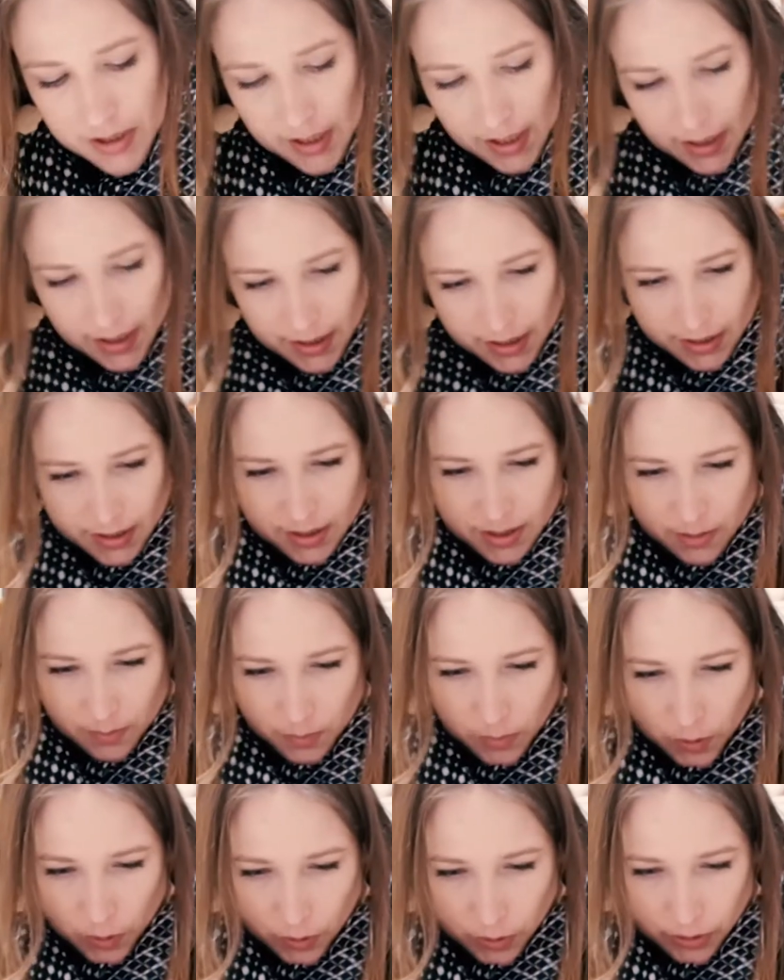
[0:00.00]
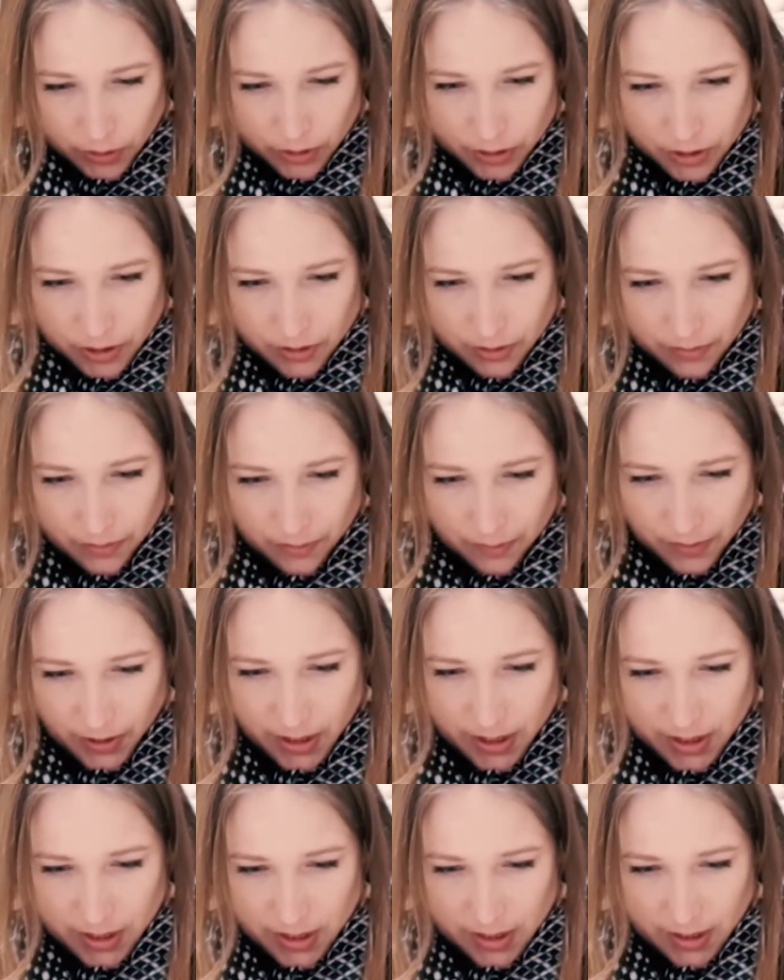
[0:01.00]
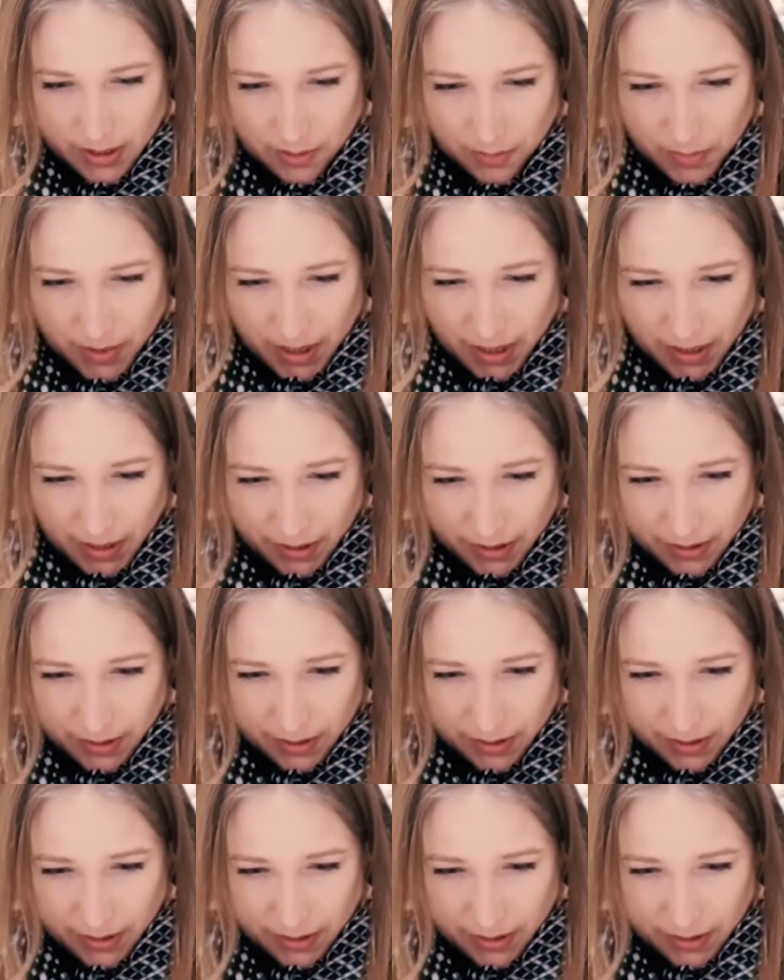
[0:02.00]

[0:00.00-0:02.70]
adding some more to the front and the back.